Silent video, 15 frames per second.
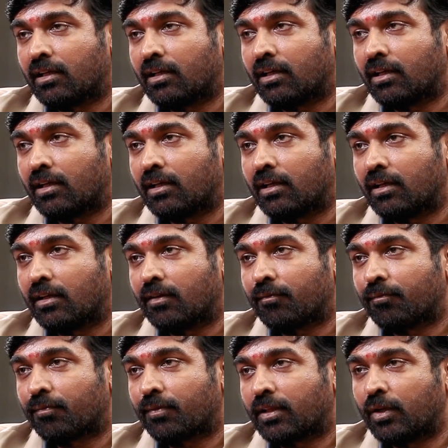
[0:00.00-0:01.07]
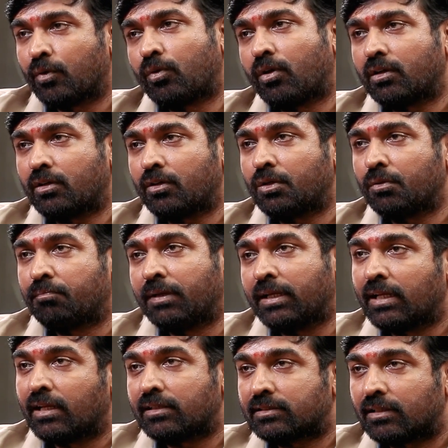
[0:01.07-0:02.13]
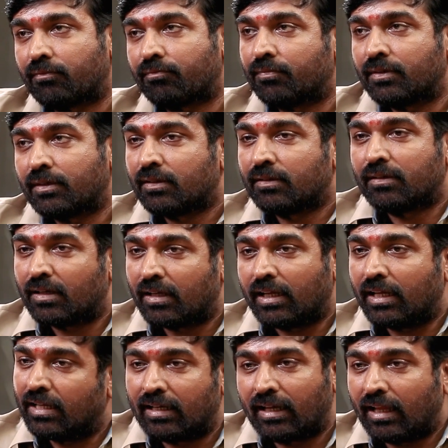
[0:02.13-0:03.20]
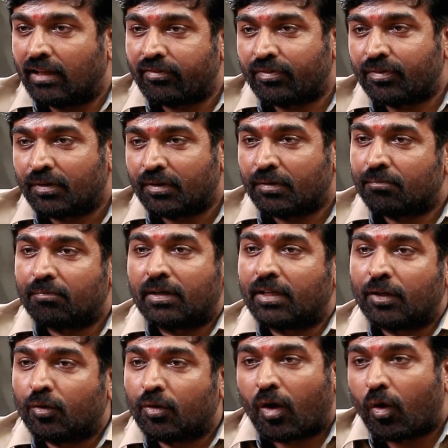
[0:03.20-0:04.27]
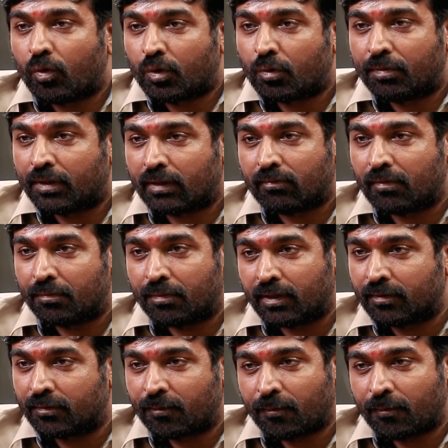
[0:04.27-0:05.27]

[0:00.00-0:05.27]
uh, he wanted to begin in some in life, but he don't know how to become a big.